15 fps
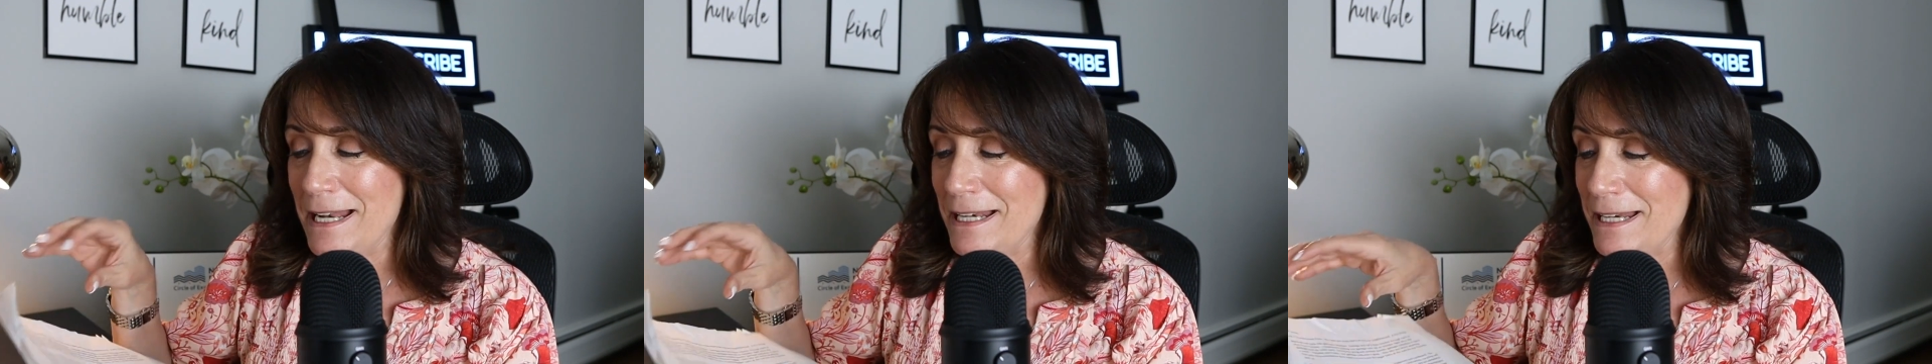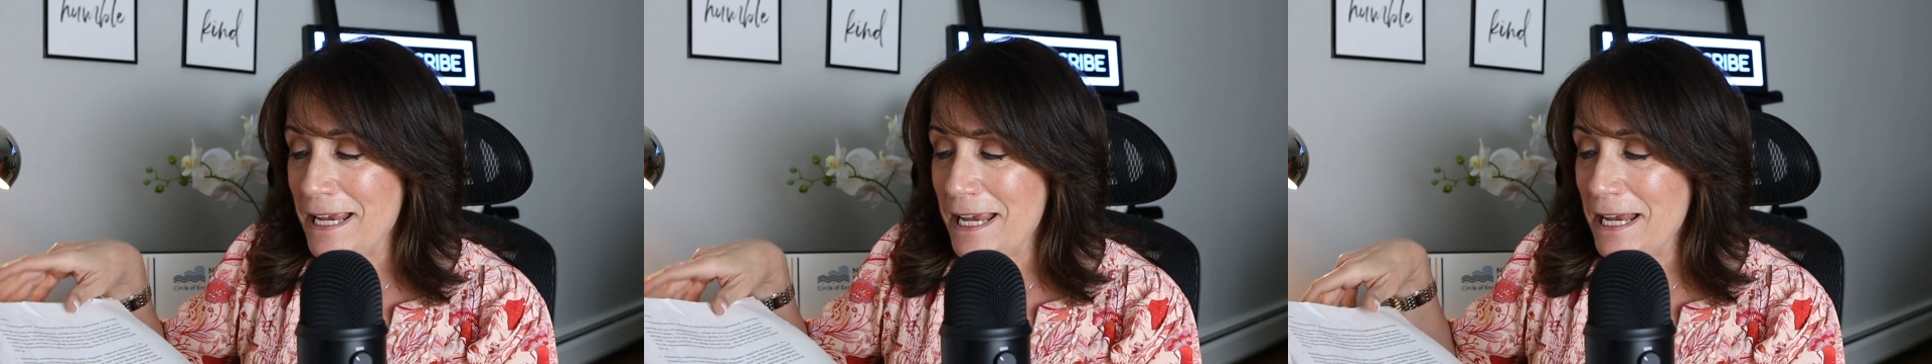
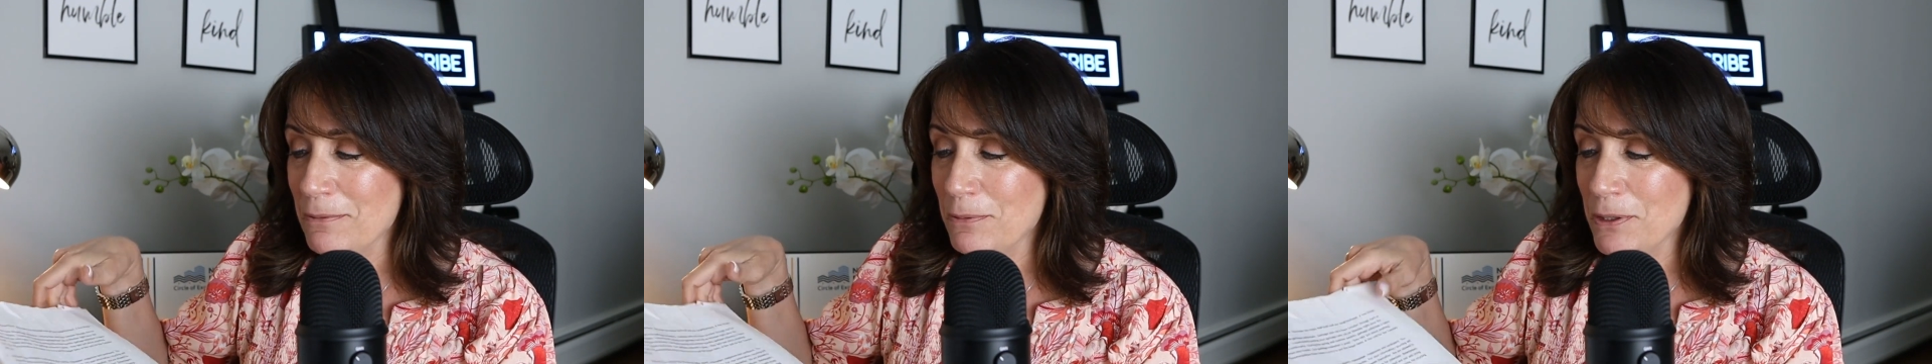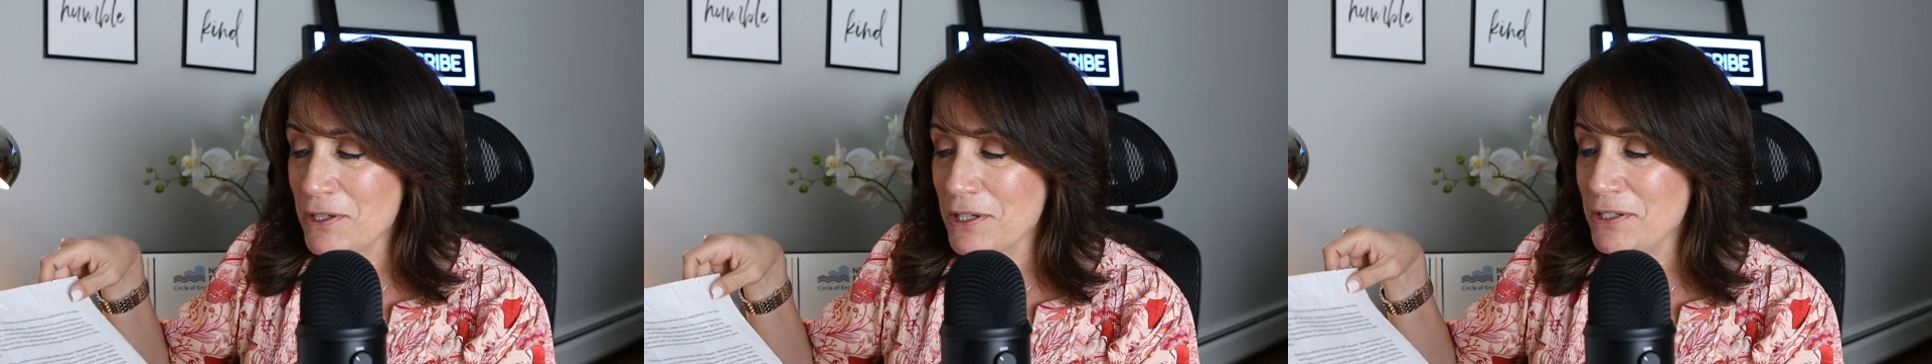And
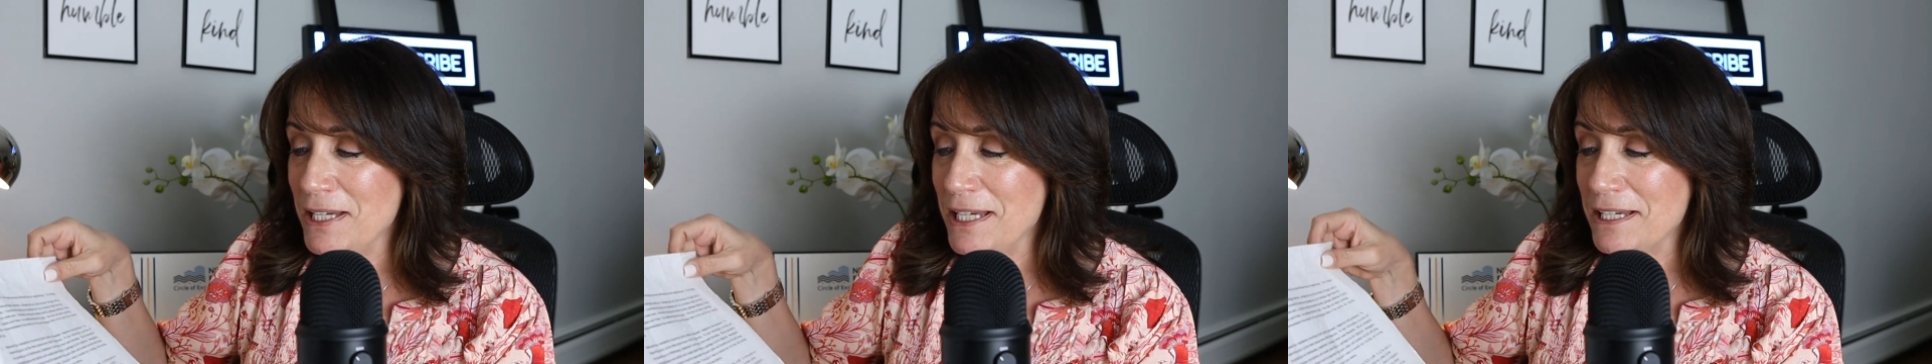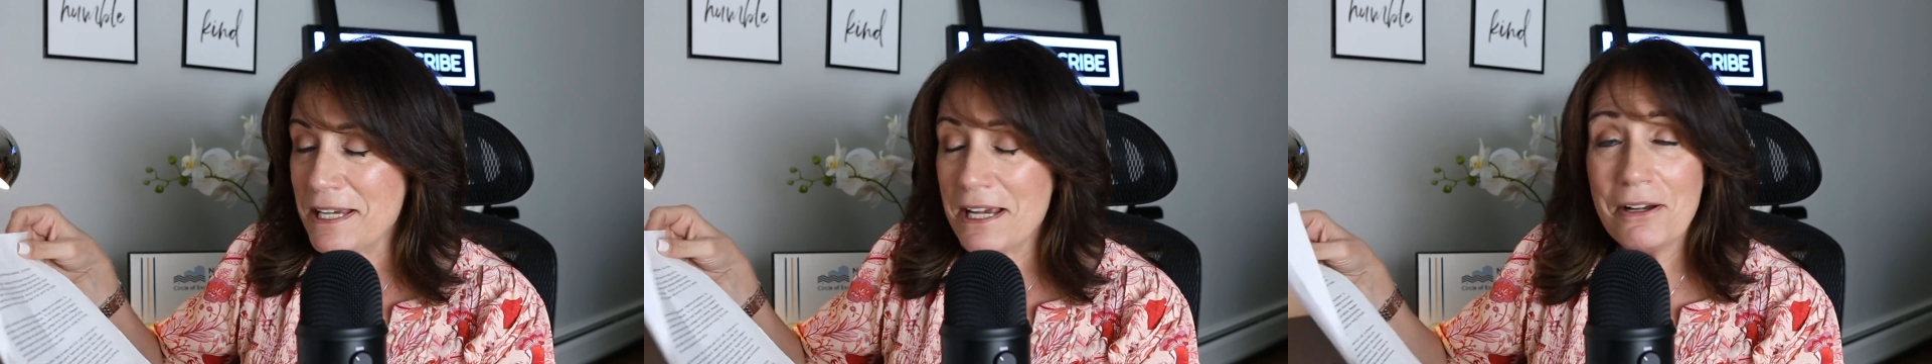it
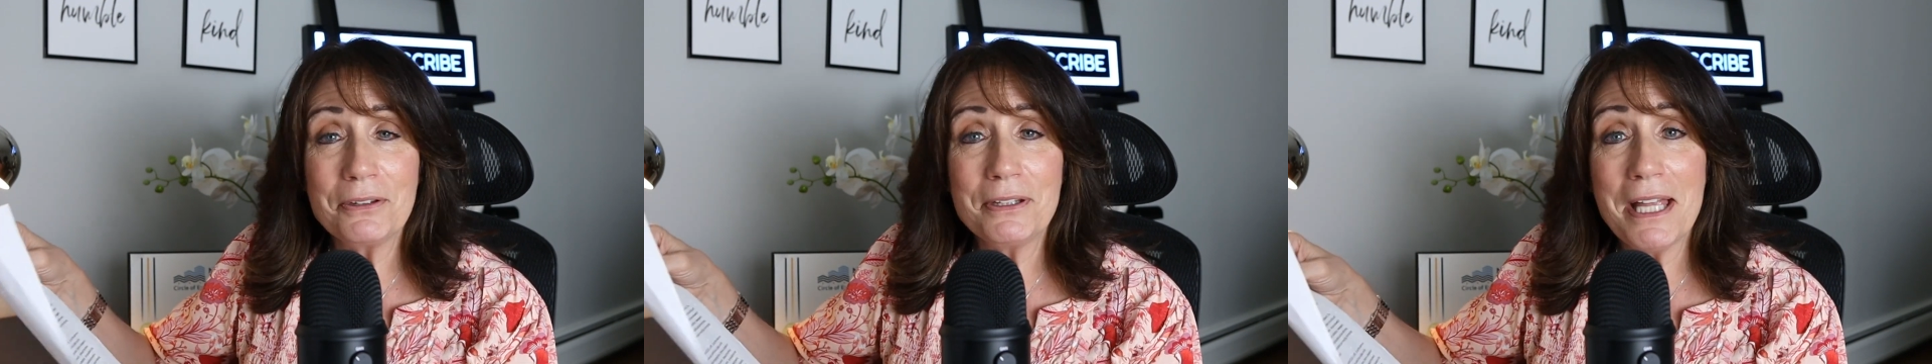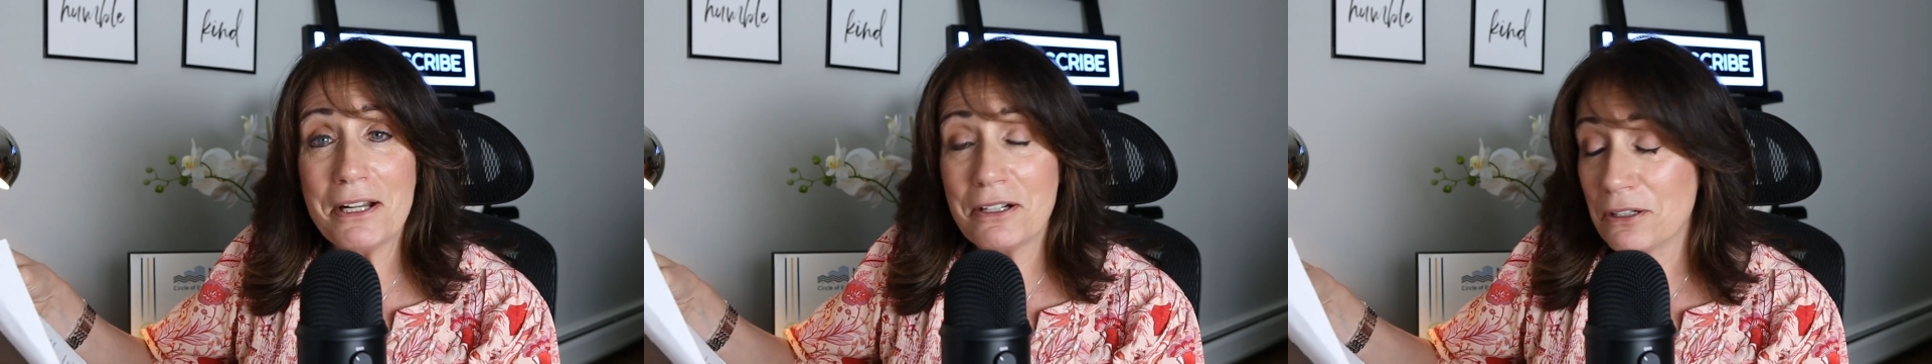was a
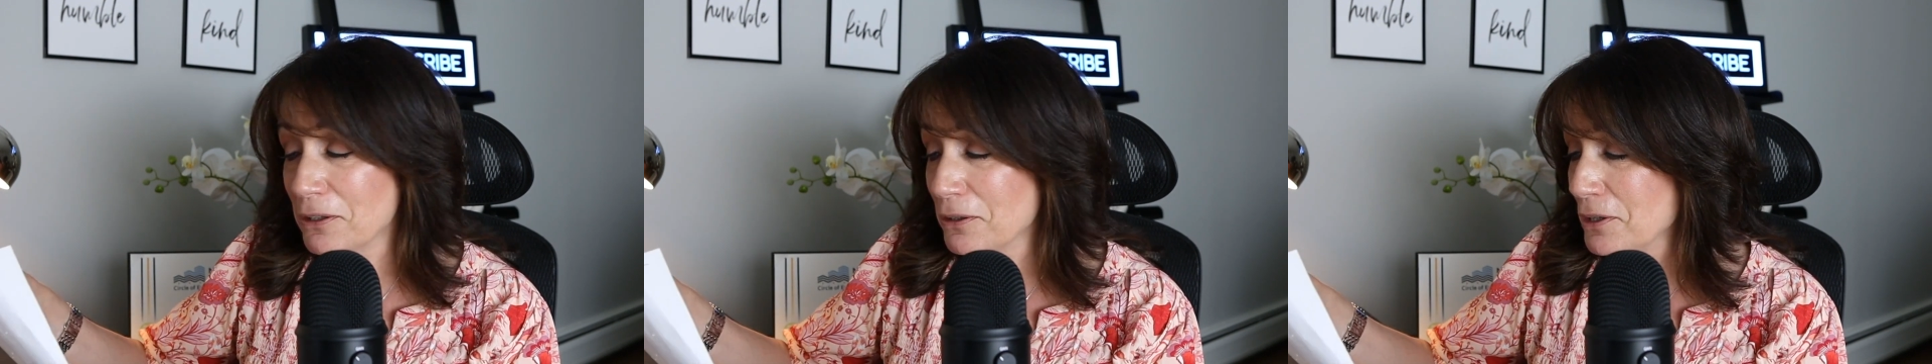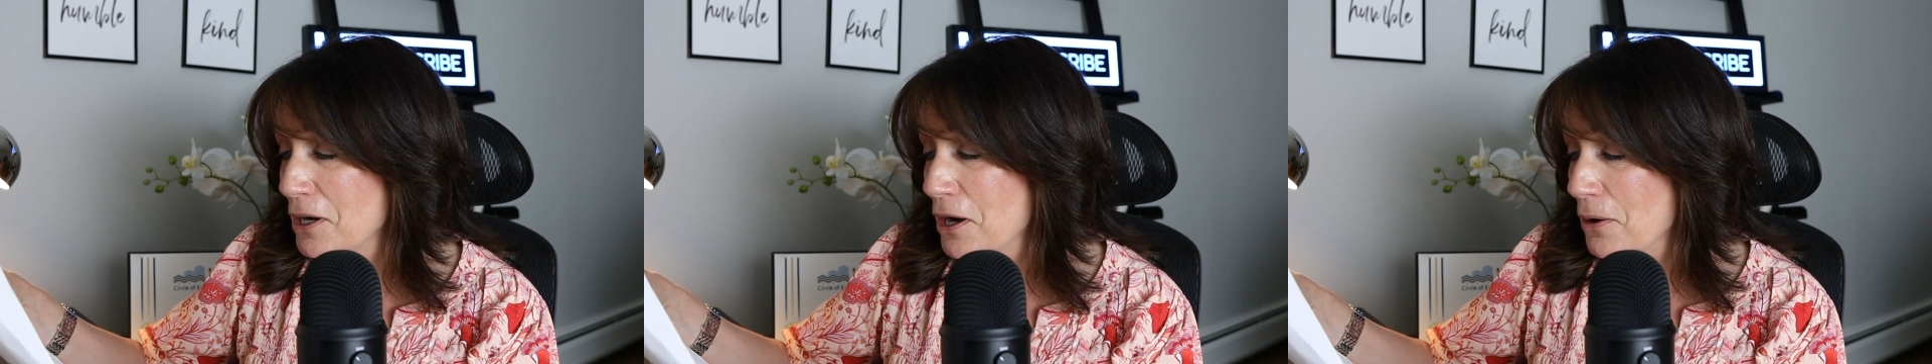detailed
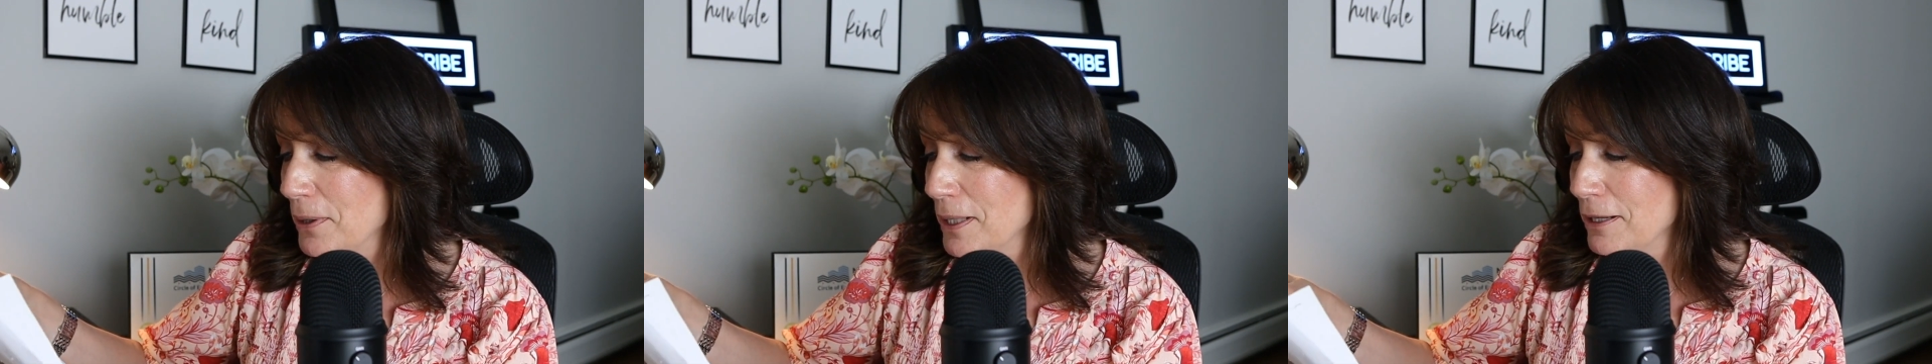letter